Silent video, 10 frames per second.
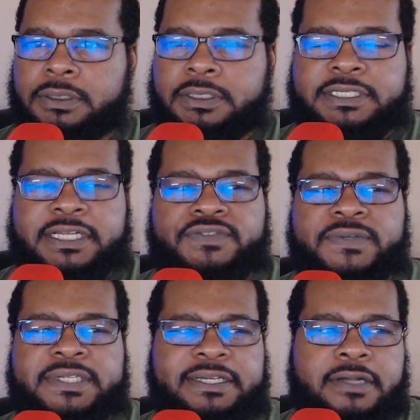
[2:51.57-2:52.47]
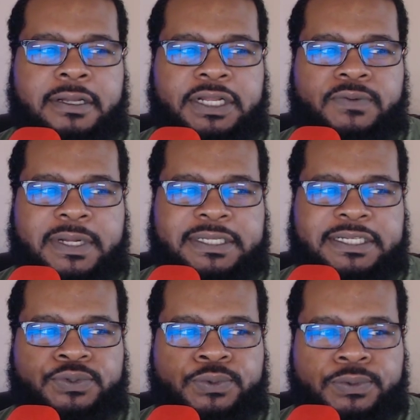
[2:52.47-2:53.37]
So as we see Connor he wants
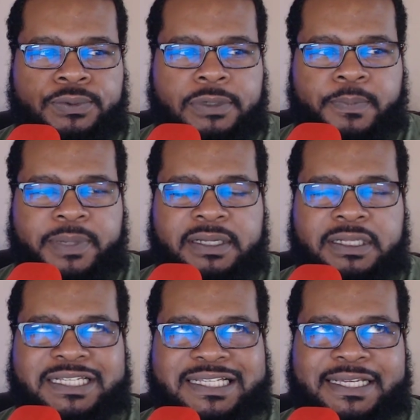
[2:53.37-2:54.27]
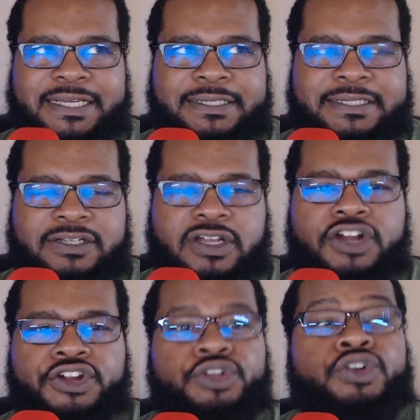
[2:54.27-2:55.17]
to appeal this case. And
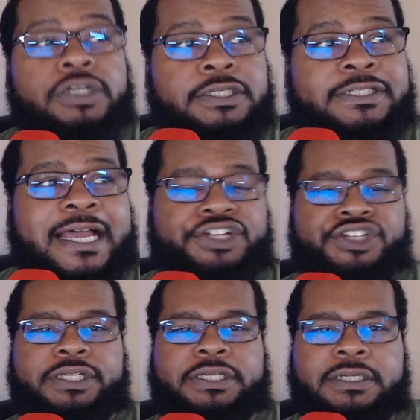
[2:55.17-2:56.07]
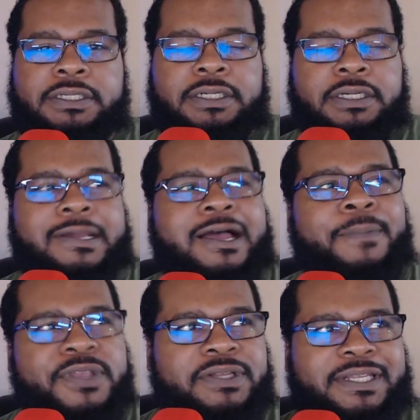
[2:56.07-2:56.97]
Connor you could actually
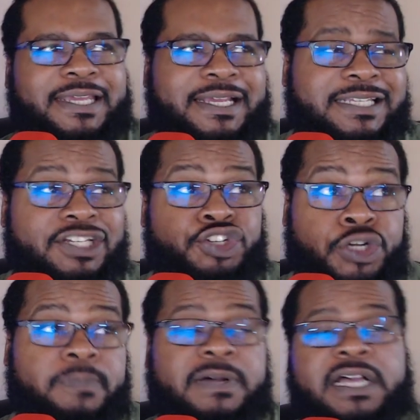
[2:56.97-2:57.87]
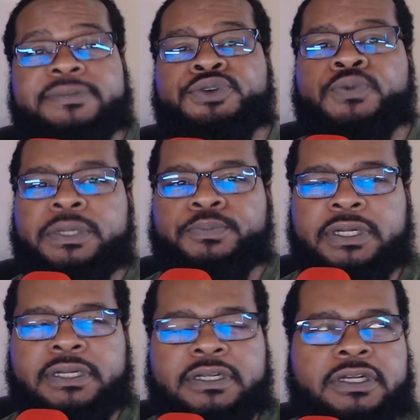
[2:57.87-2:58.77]
appeal the case and you could possibly win,
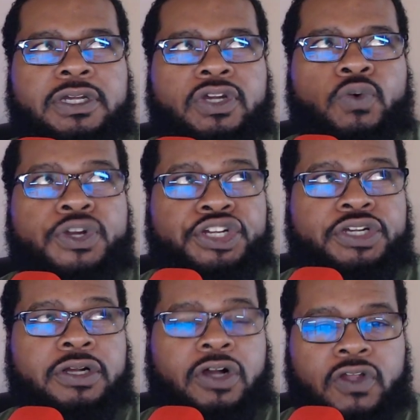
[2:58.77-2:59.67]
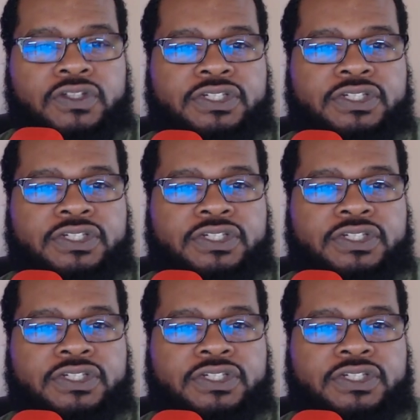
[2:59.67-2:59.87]
but what you could also